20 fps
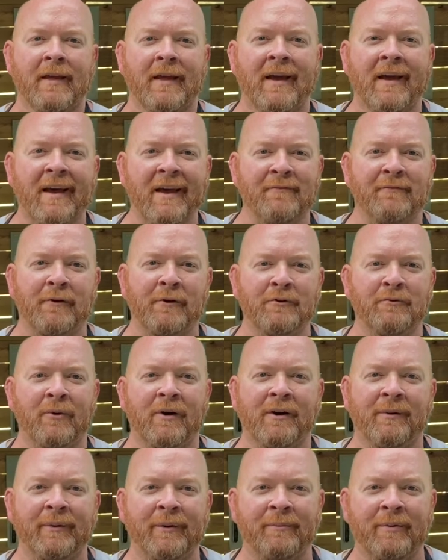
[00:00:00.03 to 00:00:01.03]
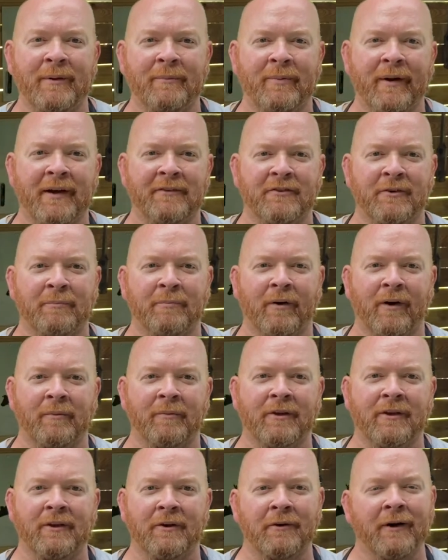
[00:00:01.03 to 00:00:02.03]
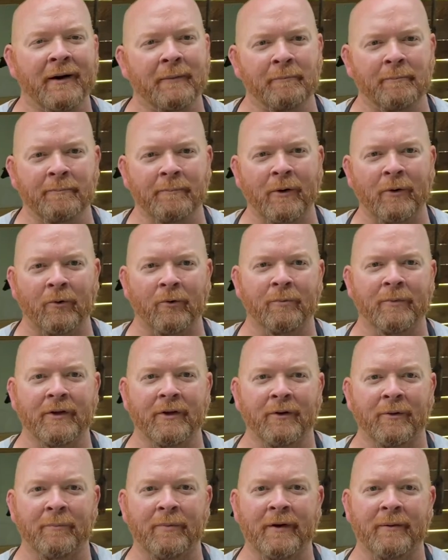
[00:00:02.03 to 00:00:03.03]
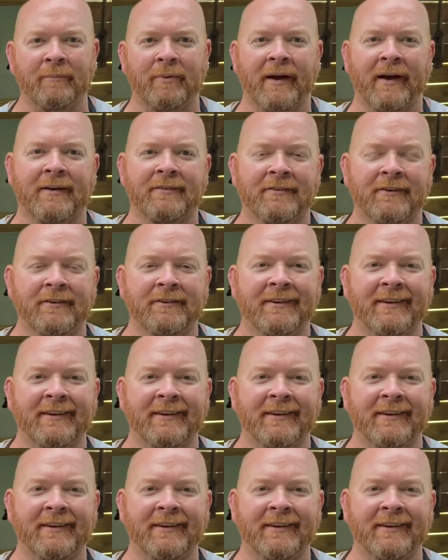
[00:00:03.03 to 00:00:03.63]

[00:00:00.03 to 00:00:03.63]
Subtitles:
Hey folks, welcome to Pit Pastor Barbecue. I'm Colby, your pit pastor.